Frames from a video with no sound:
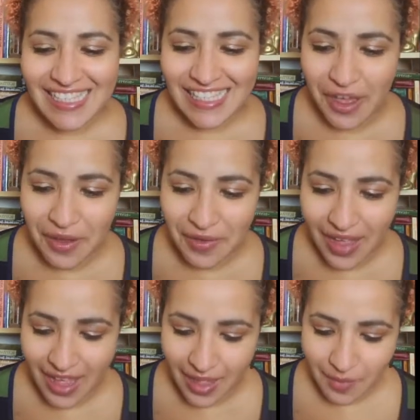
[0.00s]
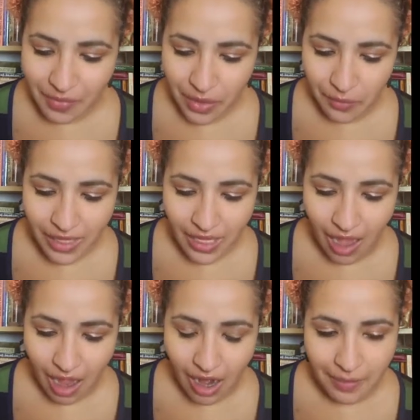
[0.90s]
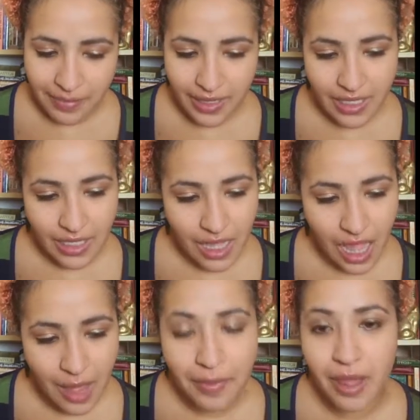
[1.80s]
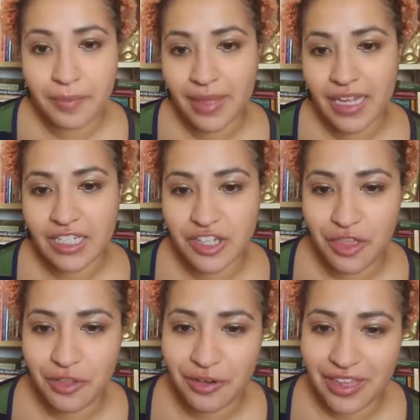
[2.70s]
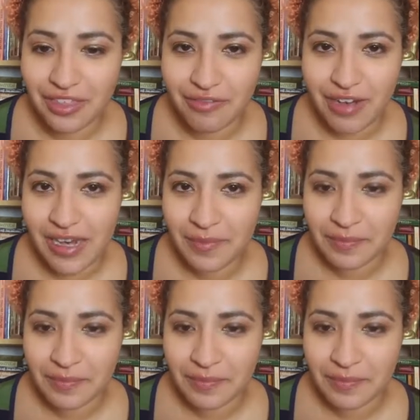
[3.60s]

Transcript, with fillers: so um, we are picking up on page 33